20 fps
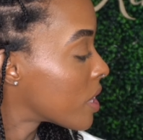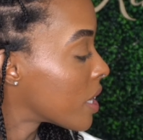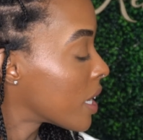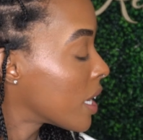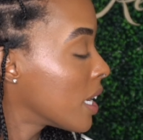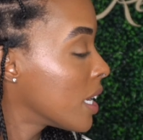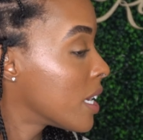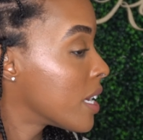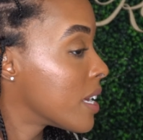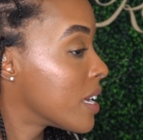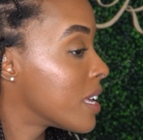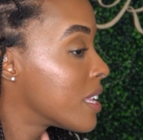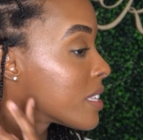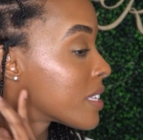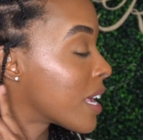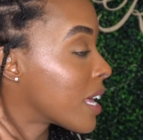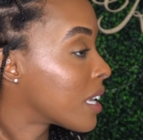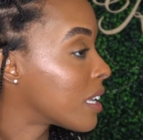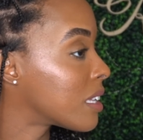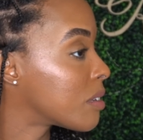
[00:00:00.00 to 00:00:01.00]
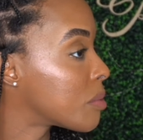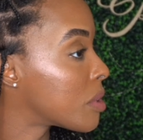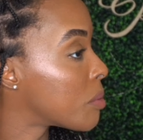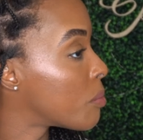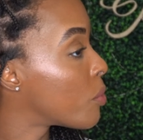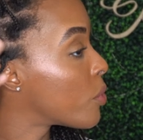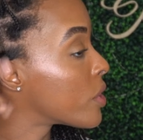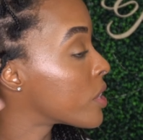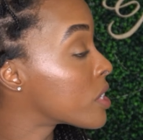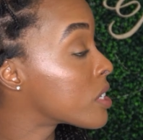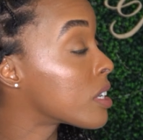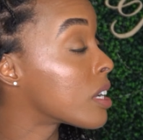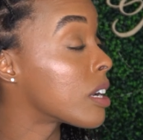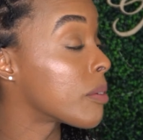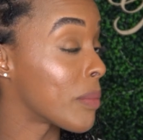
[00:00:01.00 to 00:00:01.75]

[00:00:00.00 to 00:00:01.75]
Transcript: the ends, add a little bit of moisture.